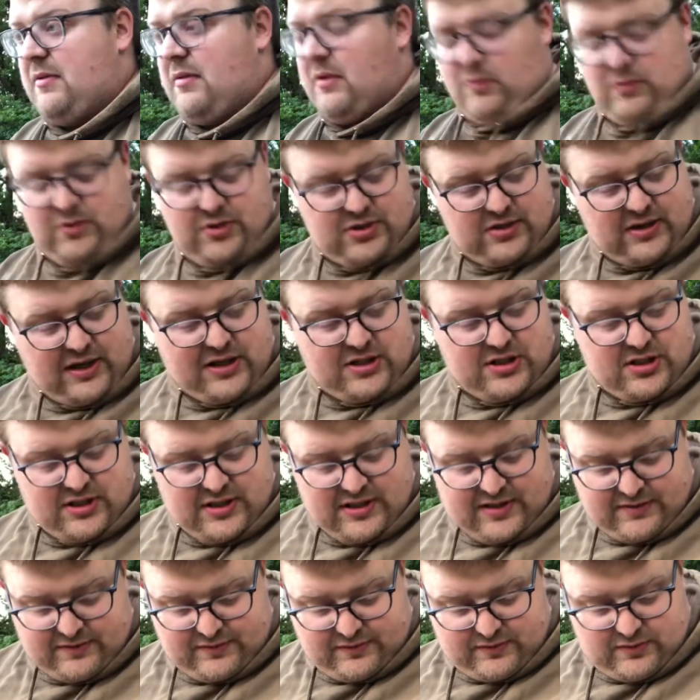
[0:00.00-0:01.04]
which actually
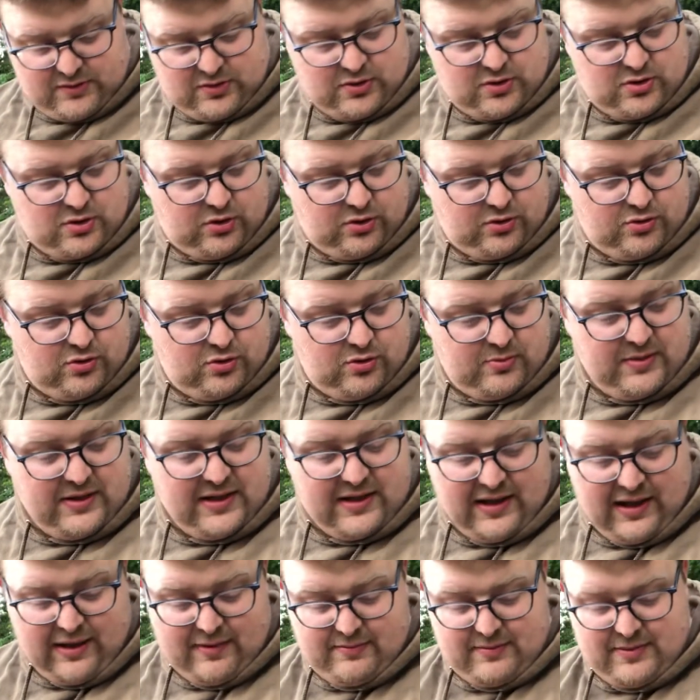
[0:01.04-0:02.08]
not normally
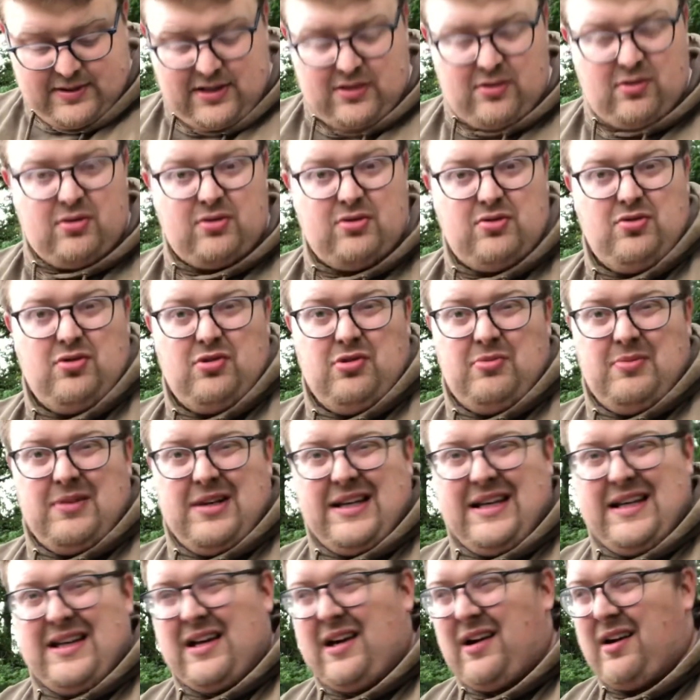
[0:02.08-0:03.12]
that they're not
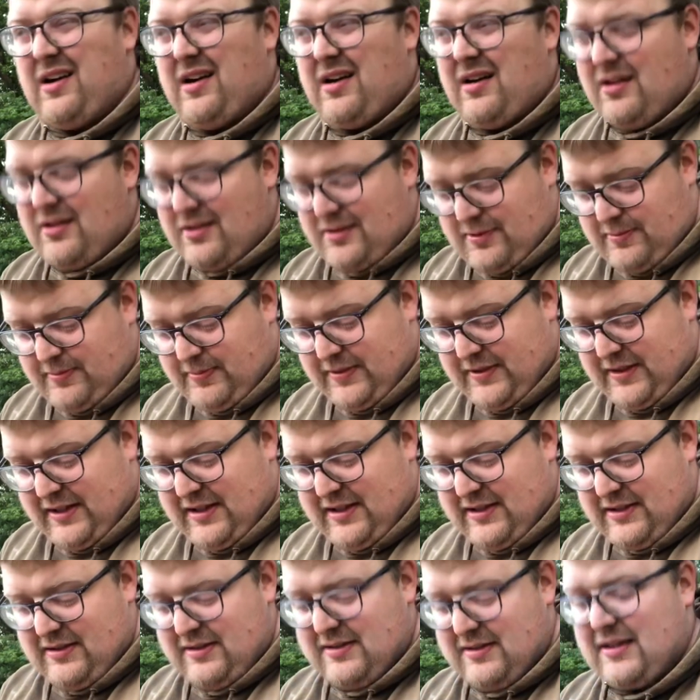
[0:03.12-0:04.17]
normally hard but
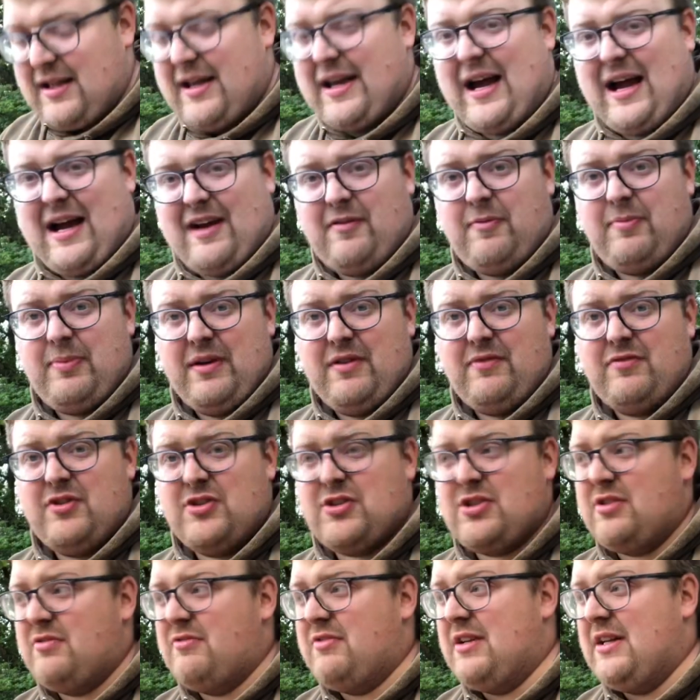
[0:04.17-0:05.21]
they they have been
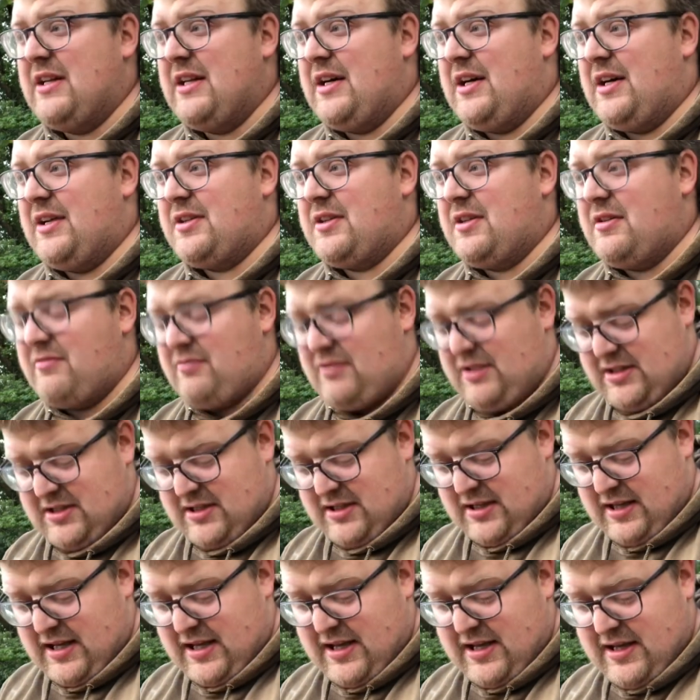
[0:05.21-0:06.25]
fishing really hard
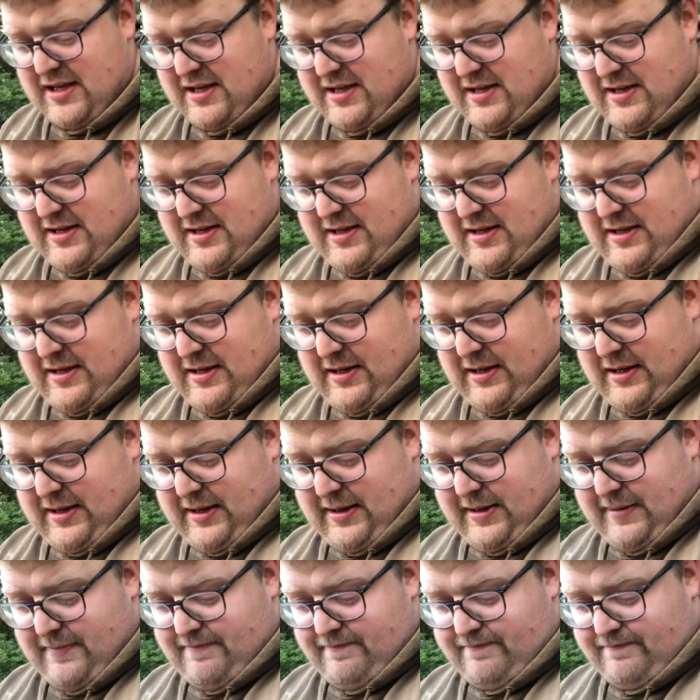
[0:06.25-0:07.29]
recently
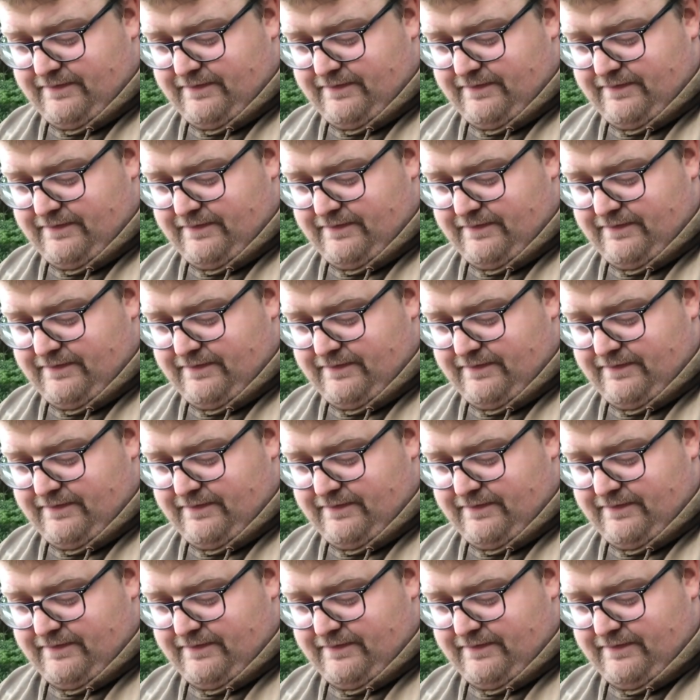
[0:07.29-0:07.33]
um,